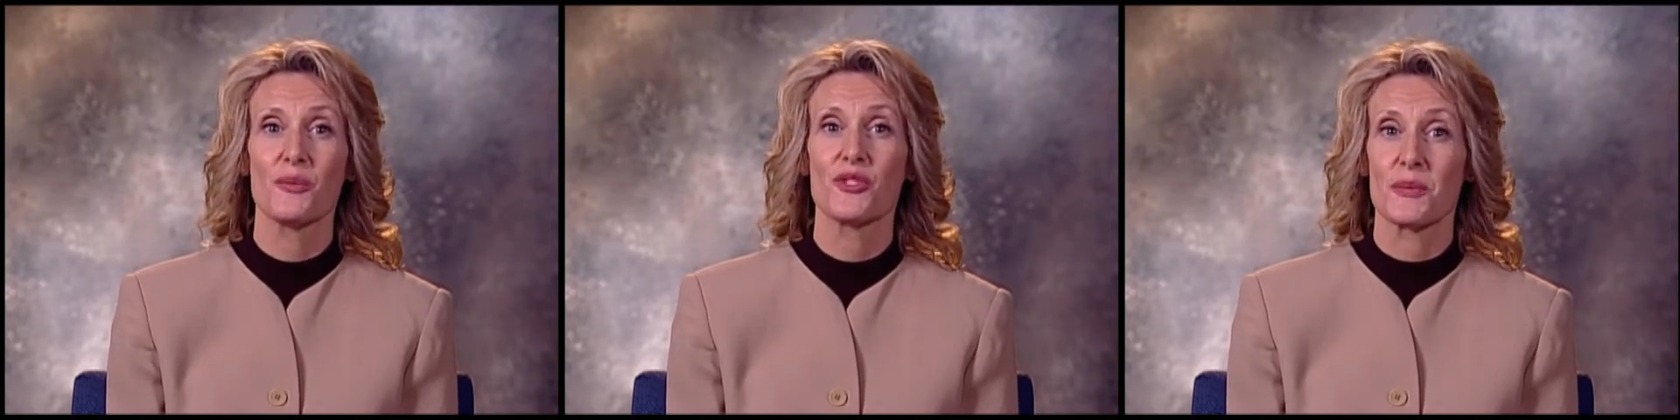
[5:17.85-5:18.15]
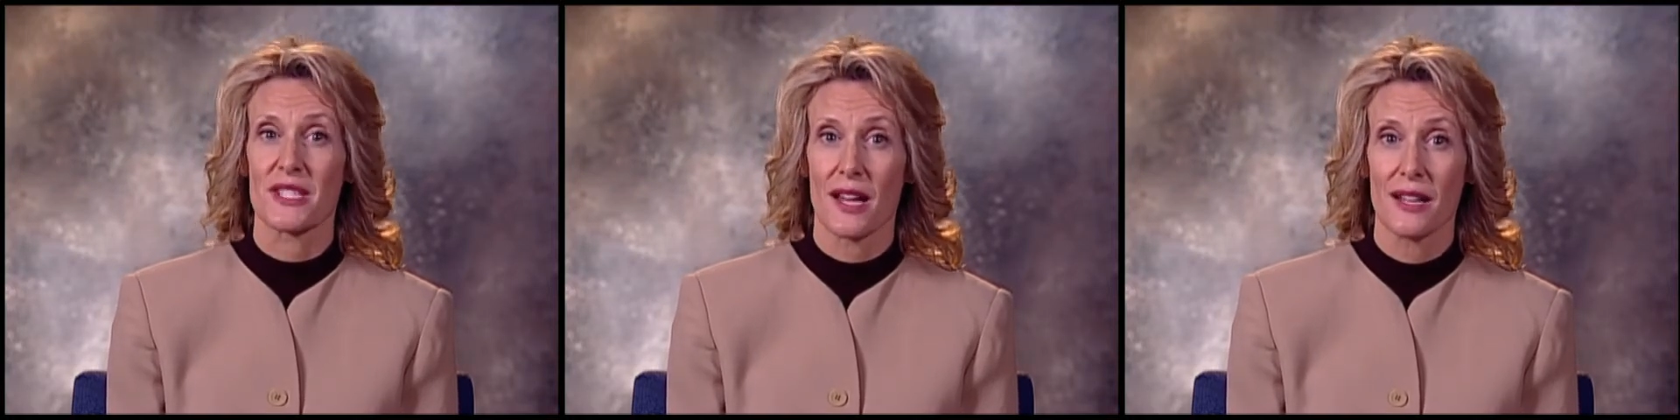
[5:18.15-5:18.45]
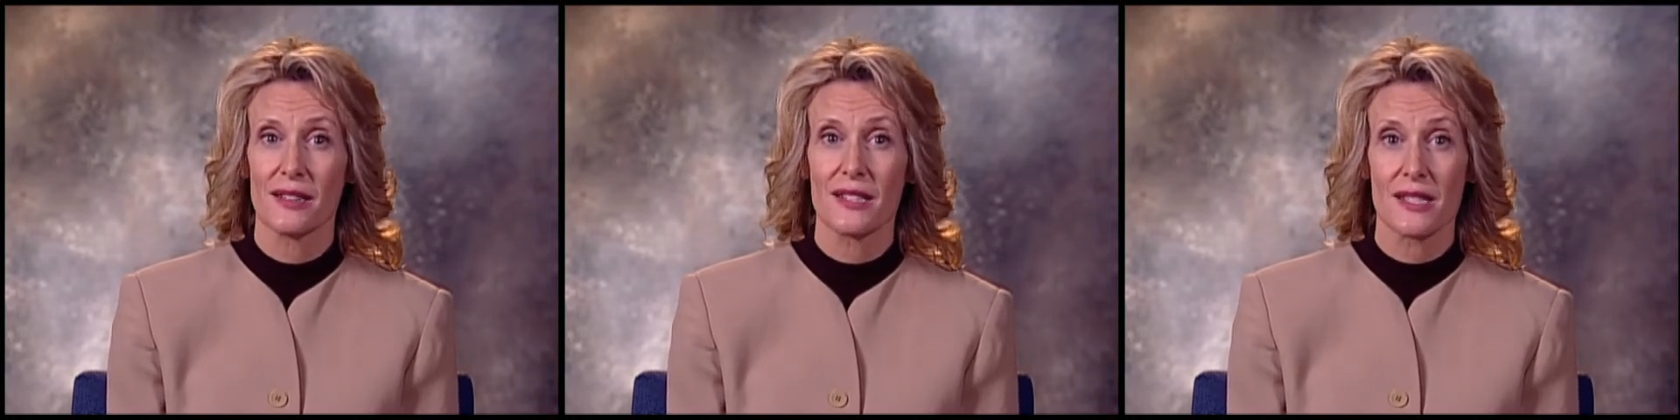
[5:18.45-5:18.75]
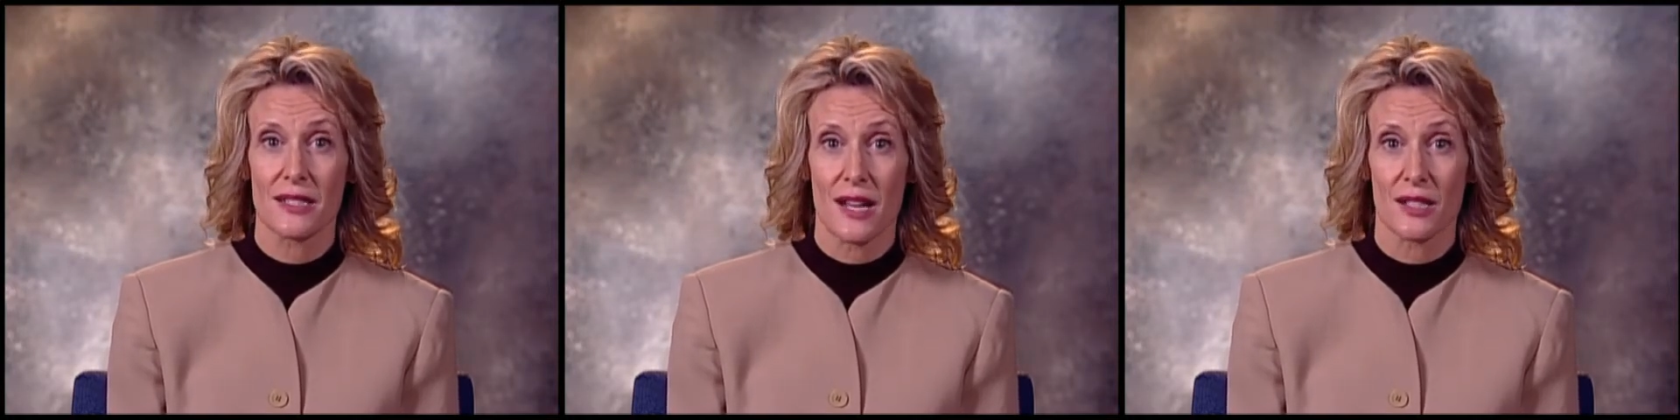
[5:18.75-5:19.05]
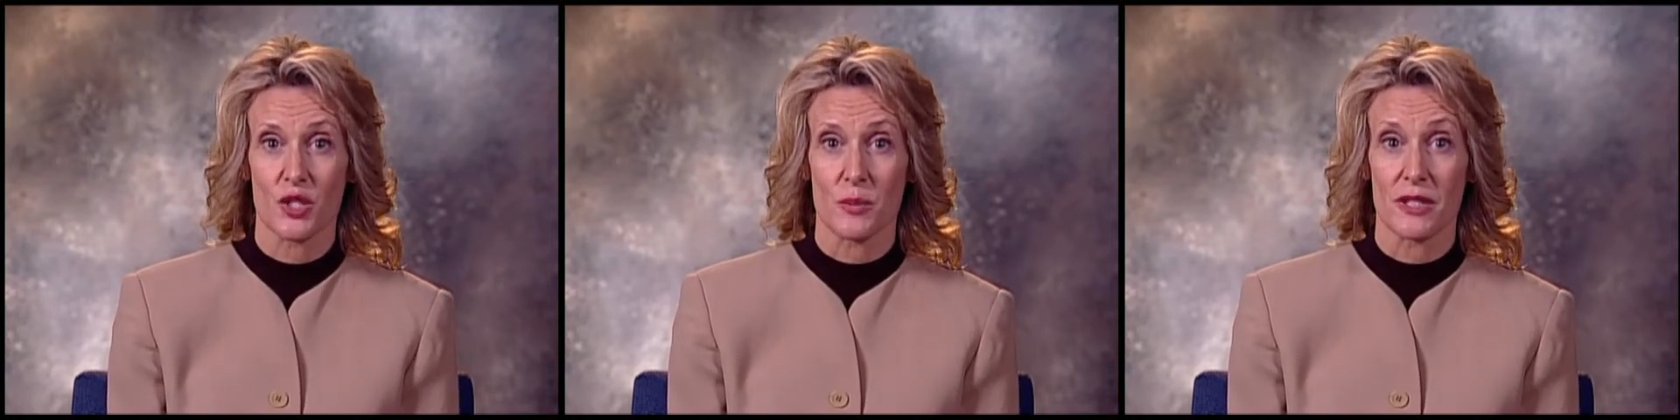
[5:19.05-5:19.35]
signing this
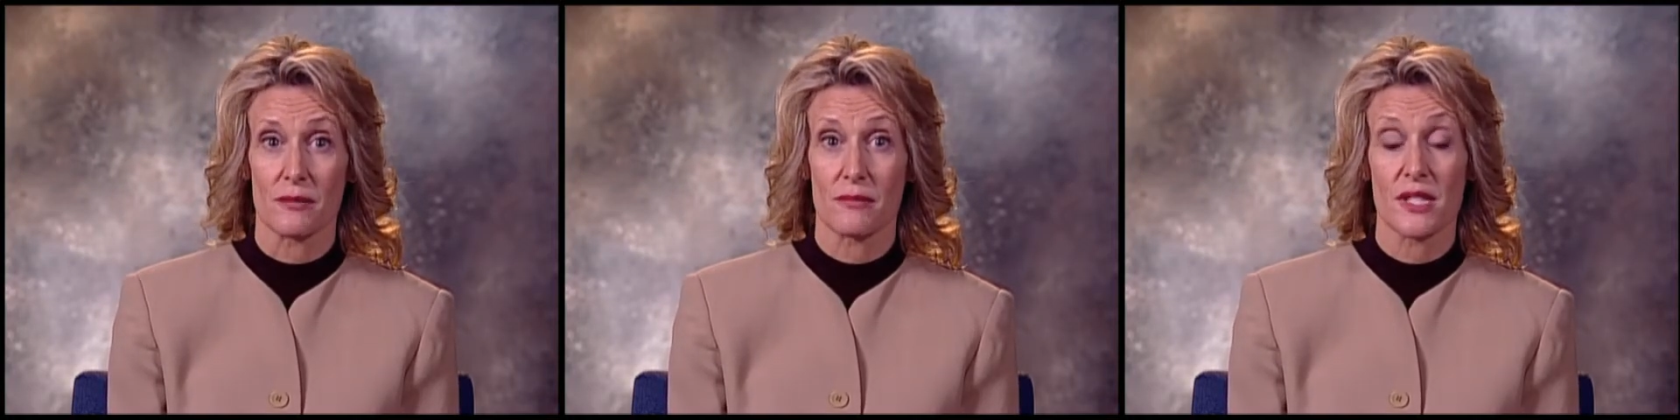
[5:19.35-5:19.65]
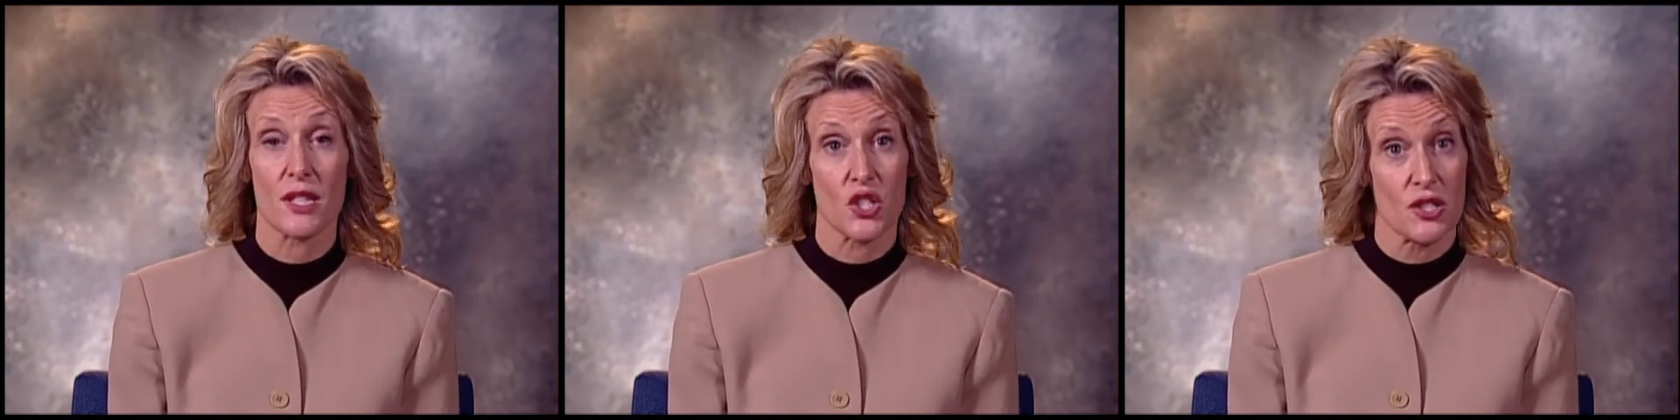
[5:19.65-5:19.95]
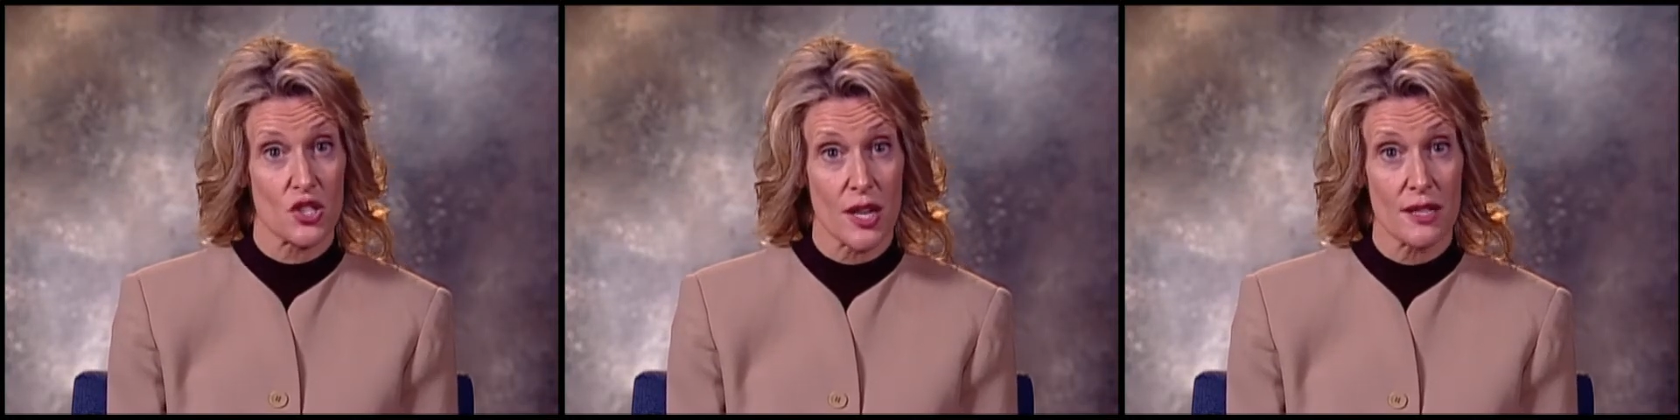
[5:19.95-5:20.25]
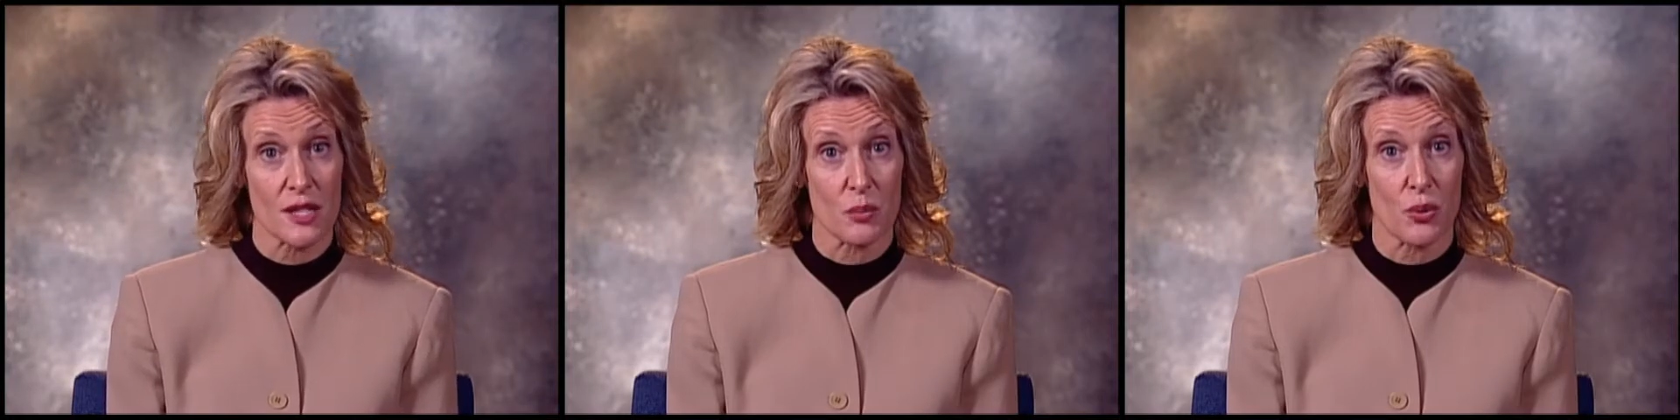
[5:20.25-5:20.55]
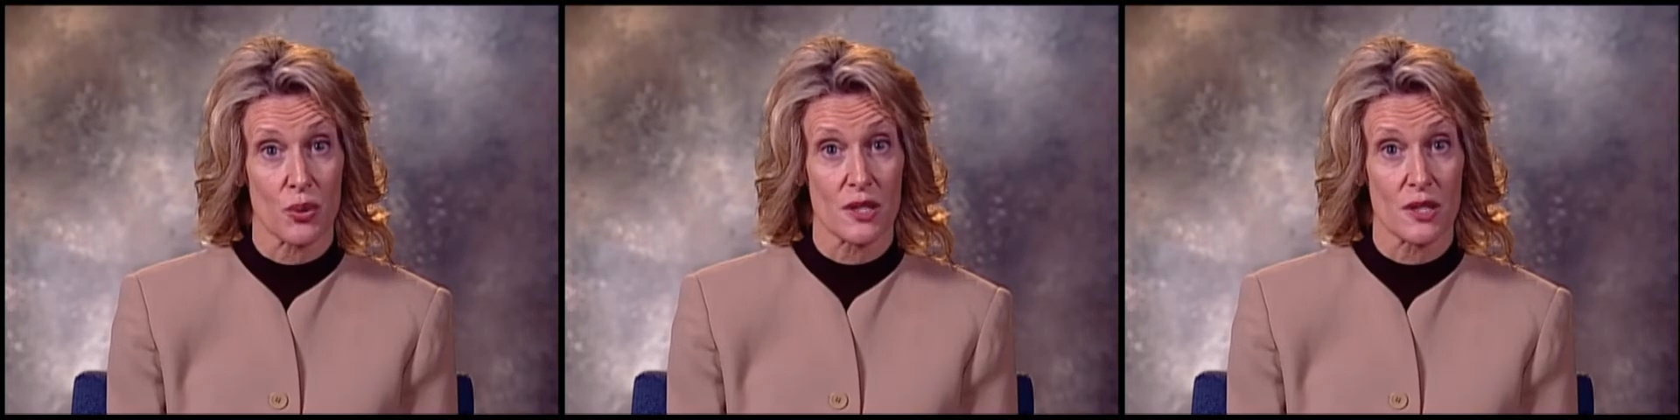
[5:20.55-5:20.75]
acknowledgment, such as child support,